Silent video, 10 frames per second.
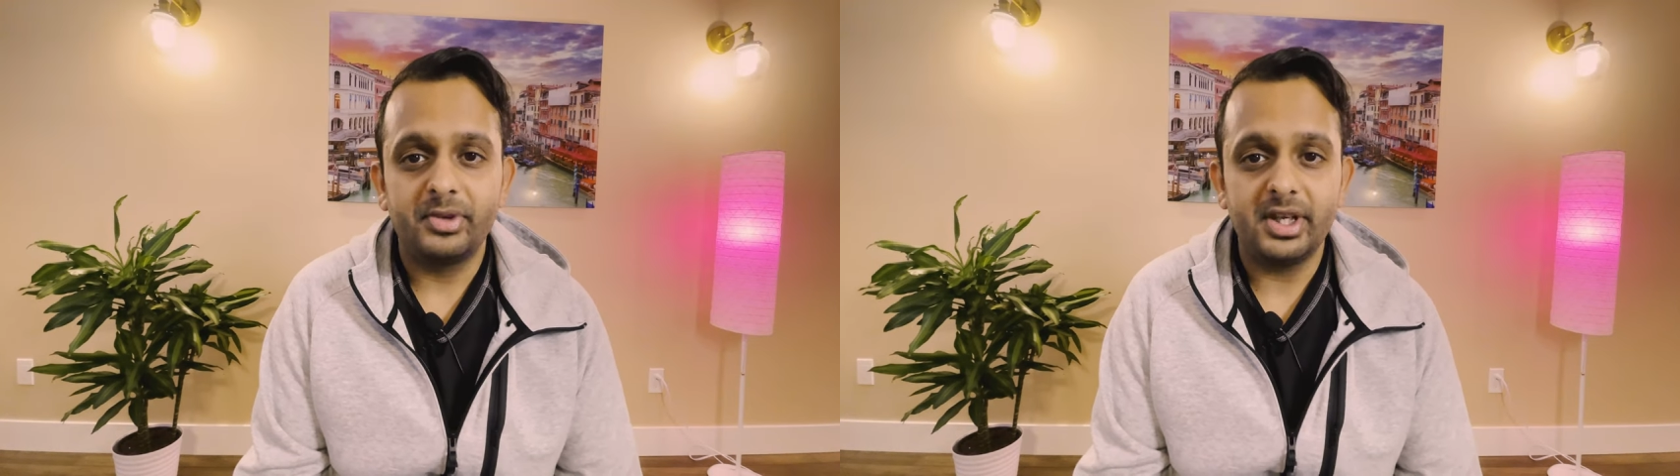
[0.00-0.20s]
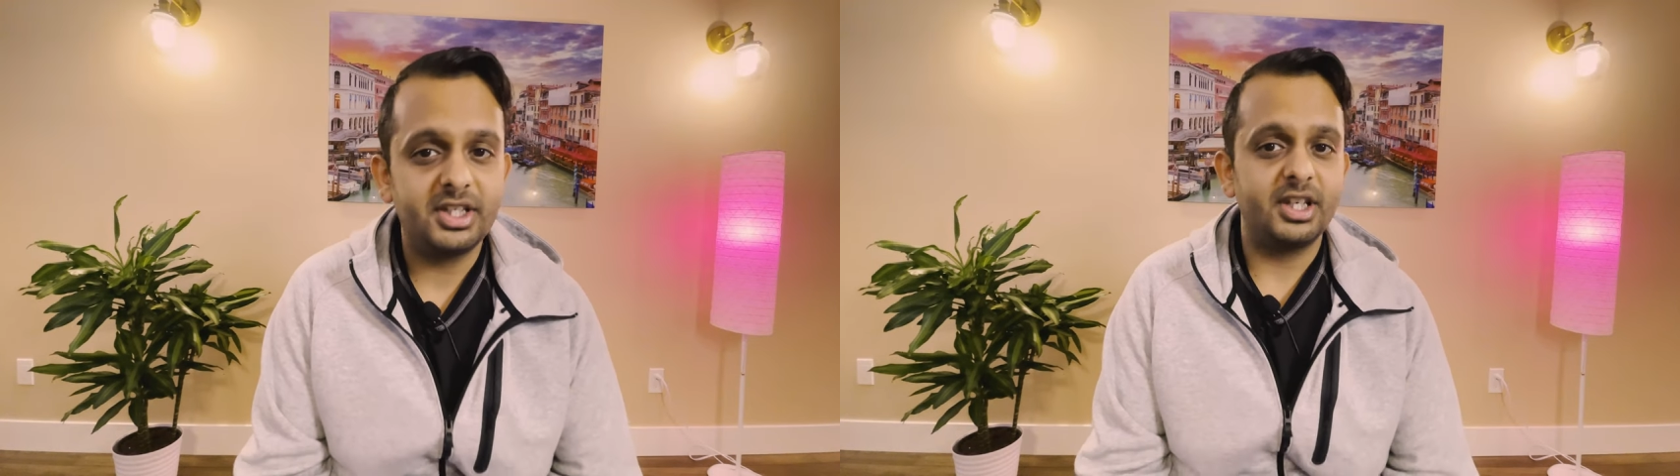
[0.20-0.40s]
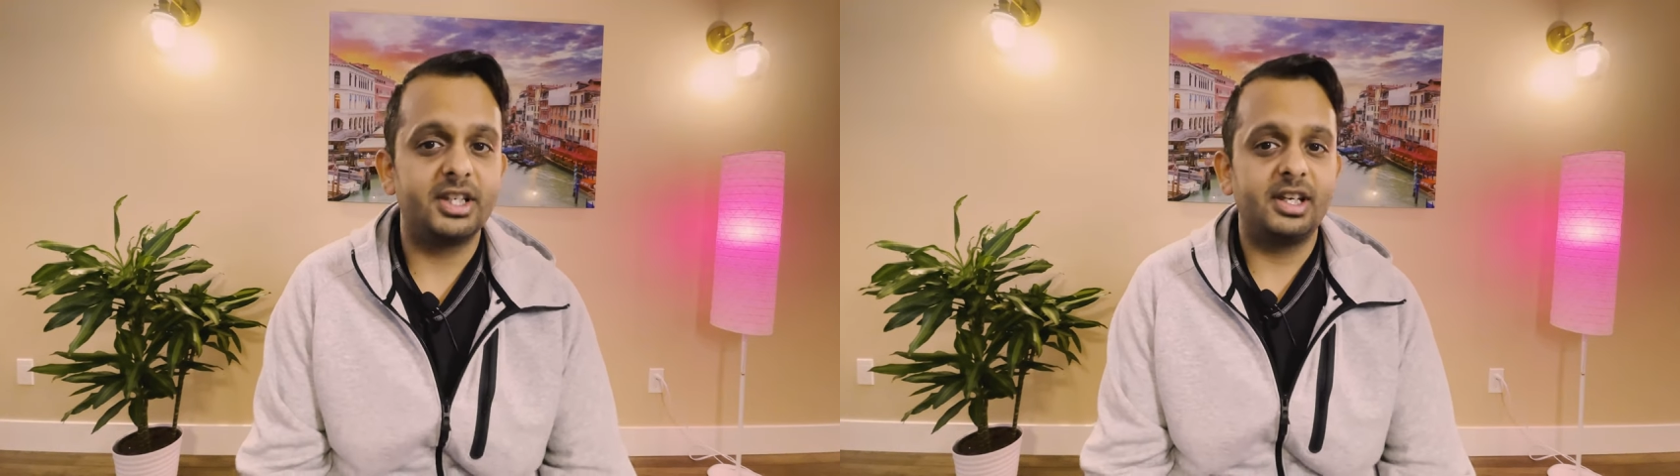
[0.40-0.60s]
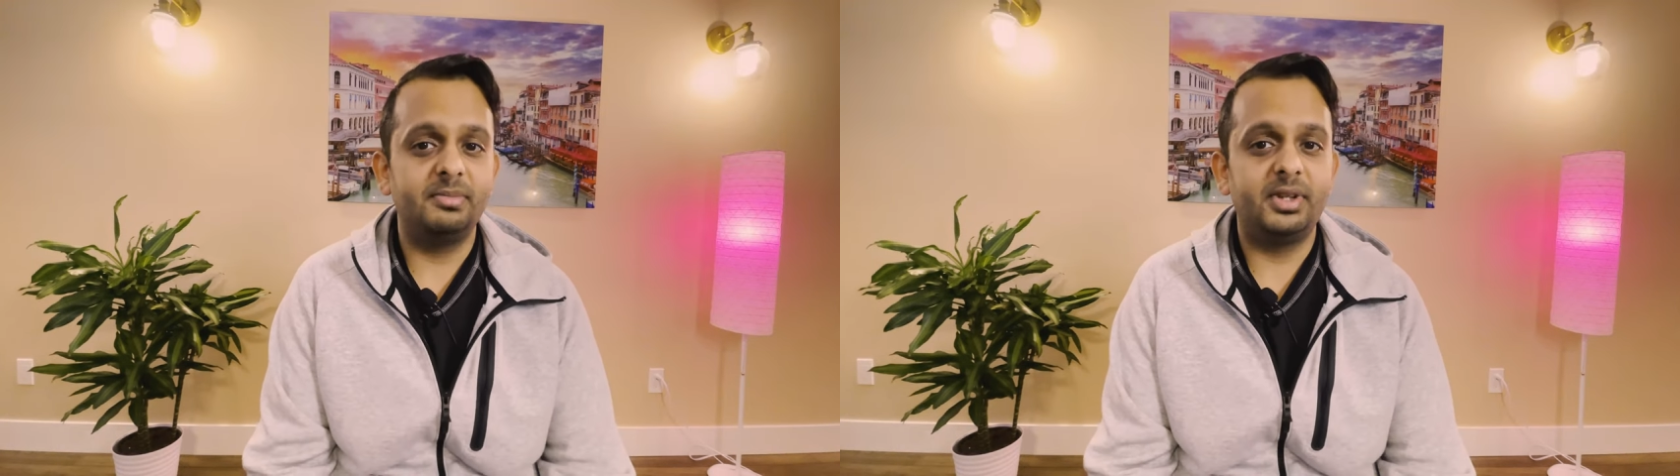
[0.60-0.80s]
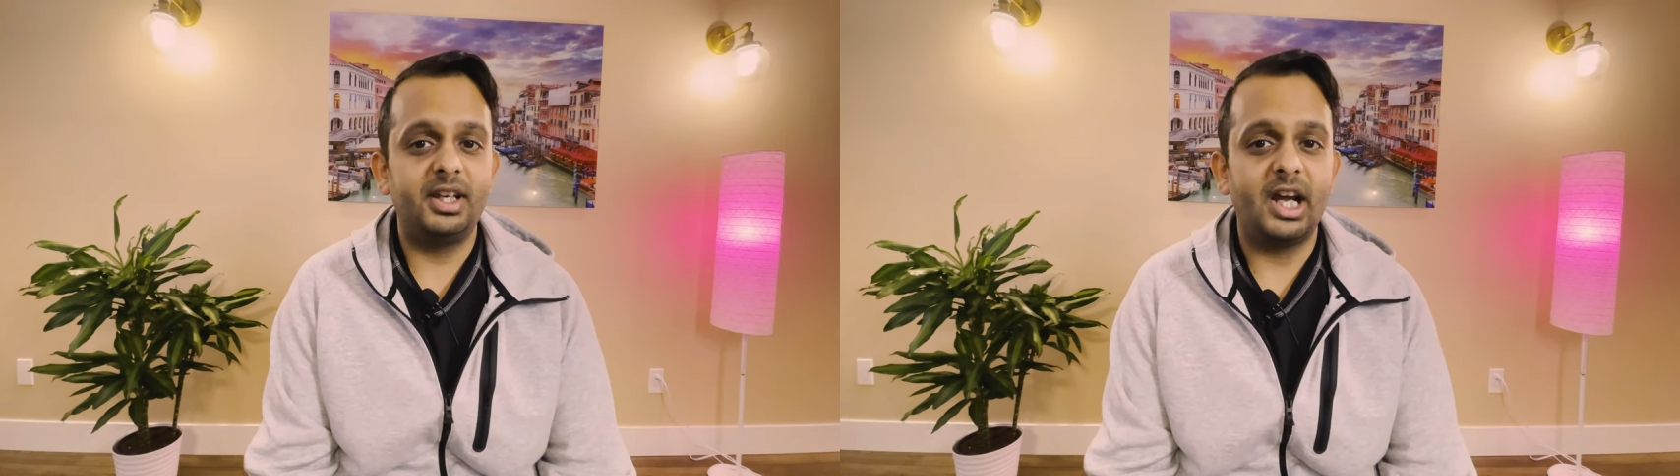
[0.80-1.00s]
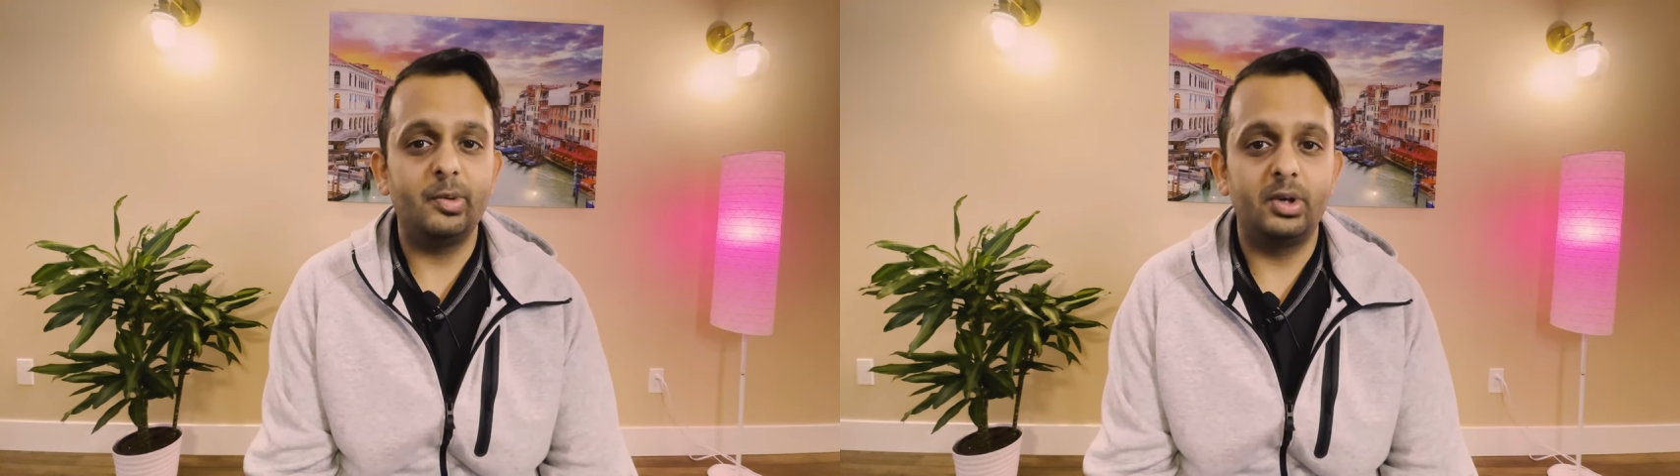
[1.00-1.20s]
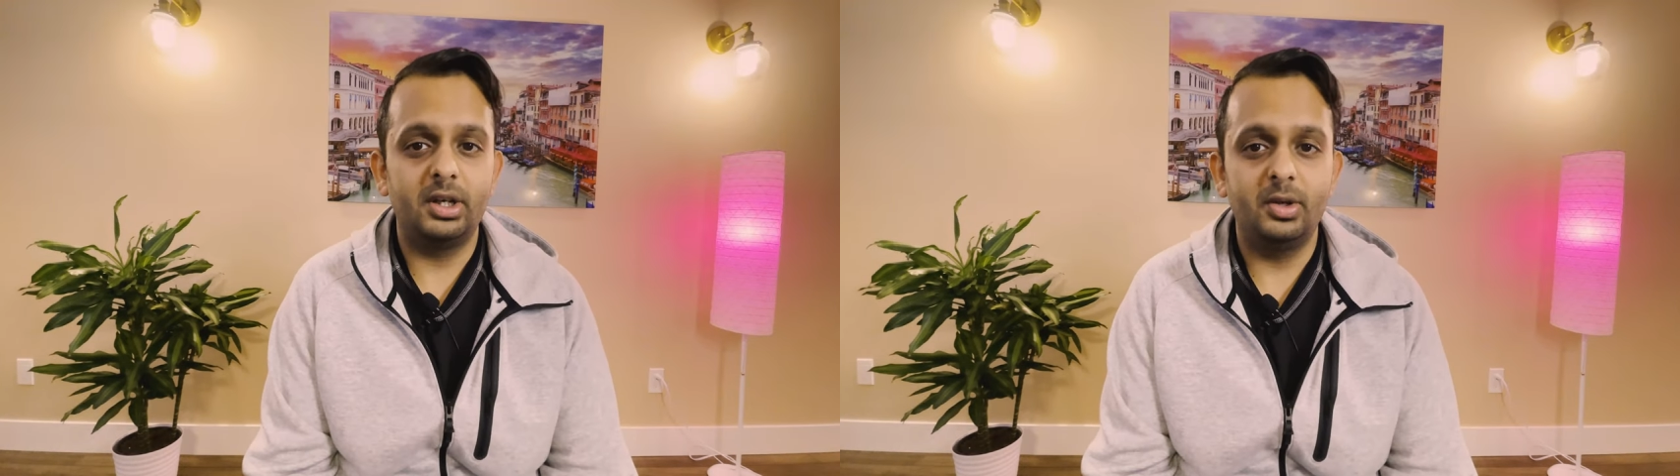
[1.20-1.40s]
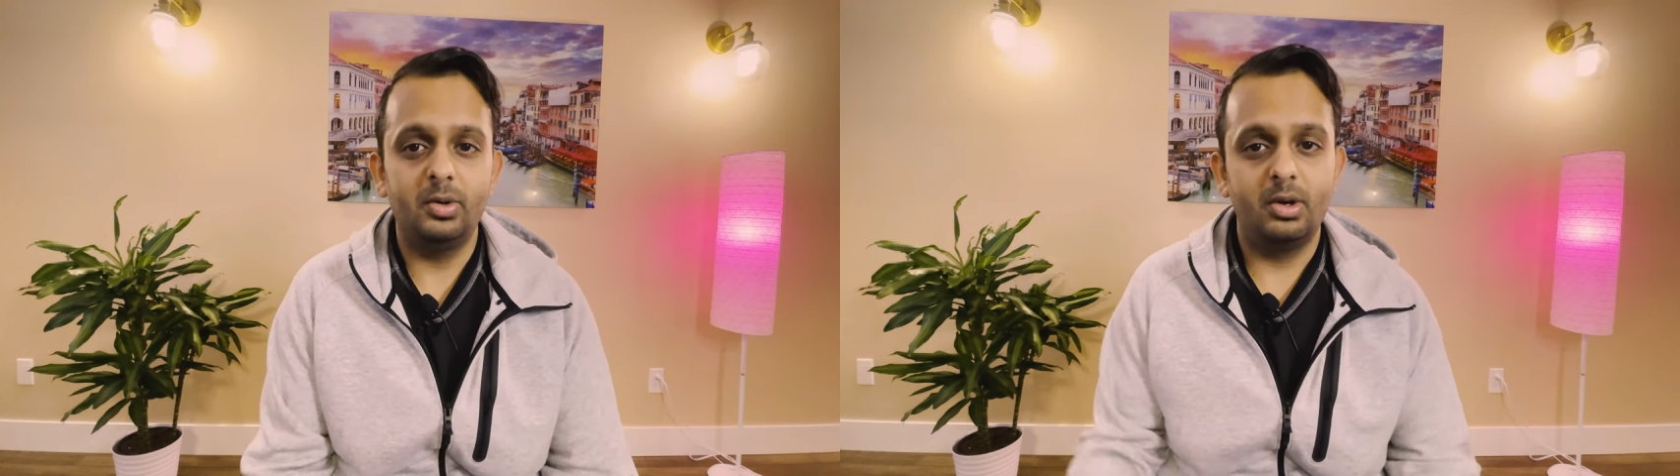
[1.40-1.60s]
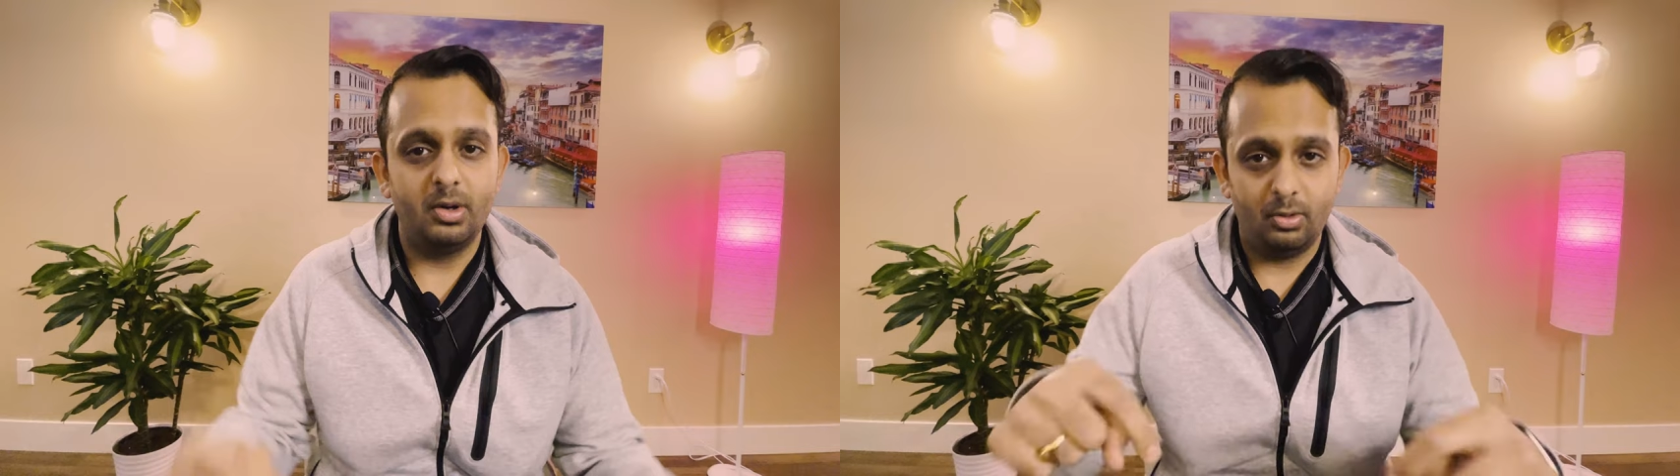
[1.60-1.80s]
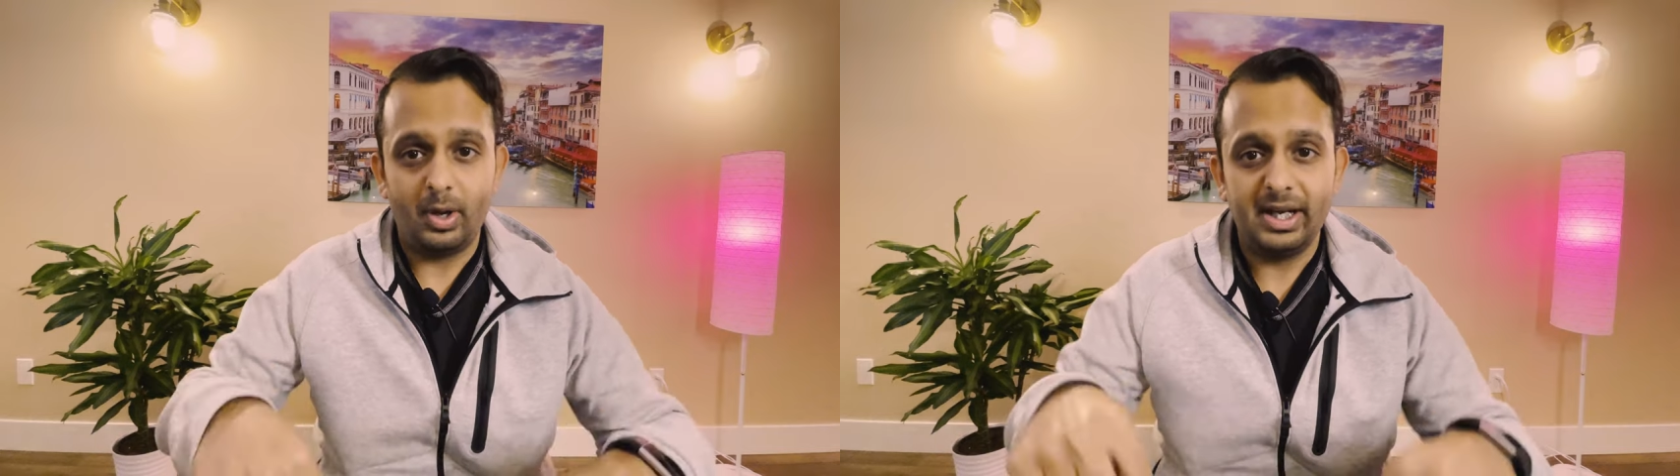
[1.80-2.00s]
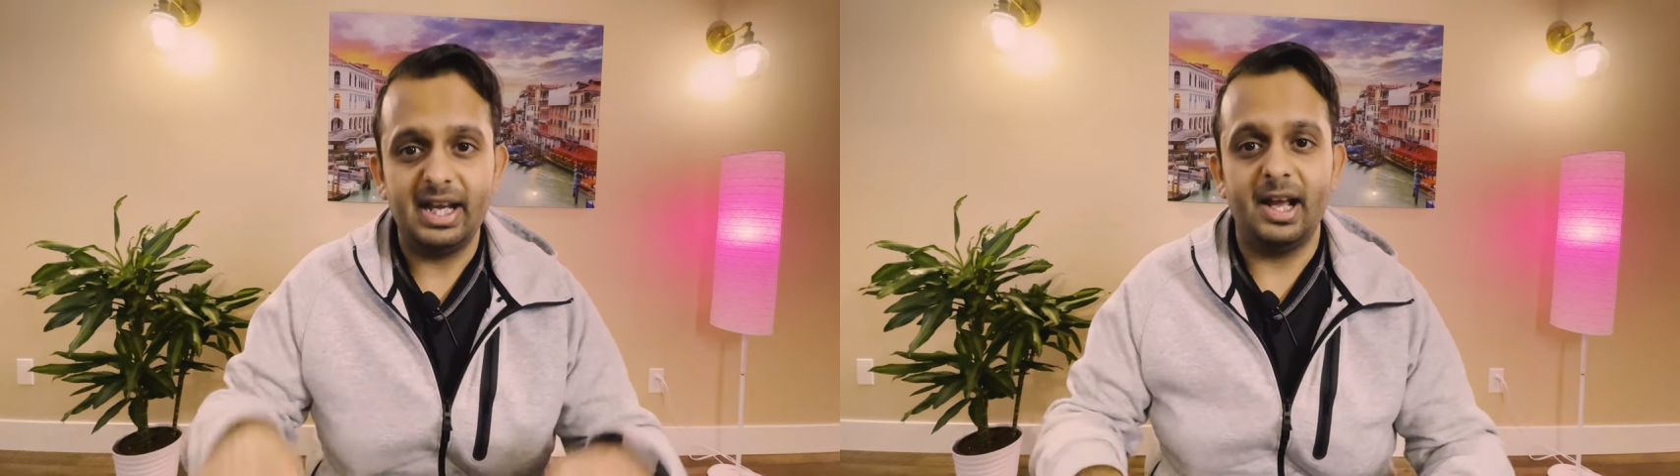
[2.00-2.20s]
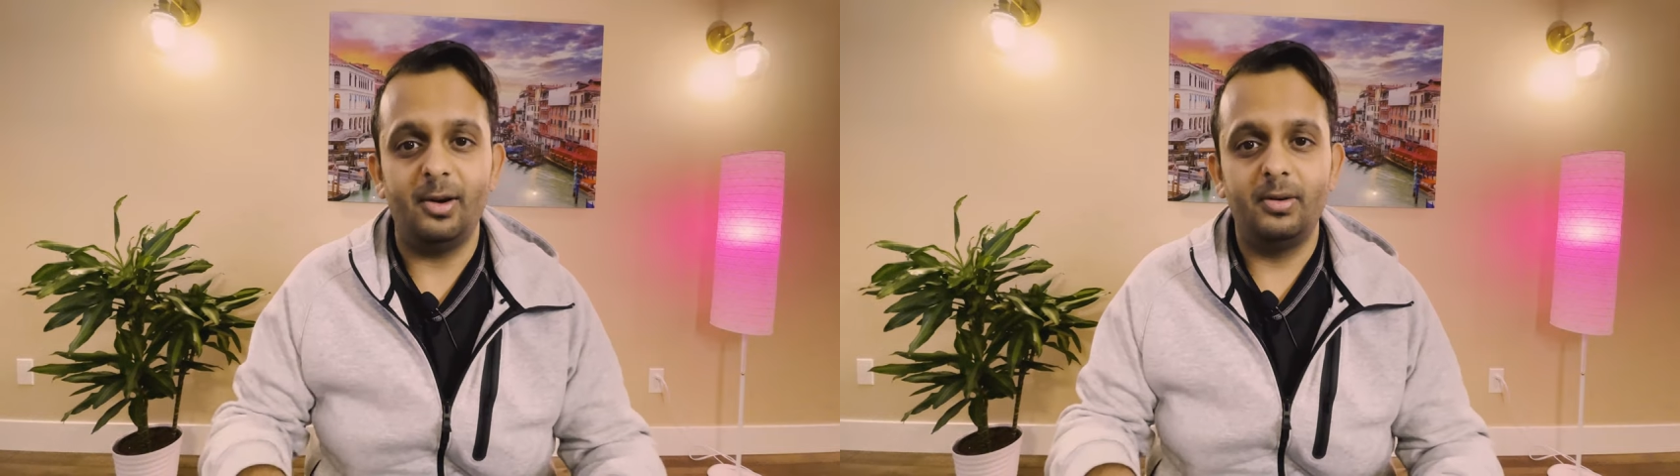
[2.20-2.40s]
It's just something I want to do right now.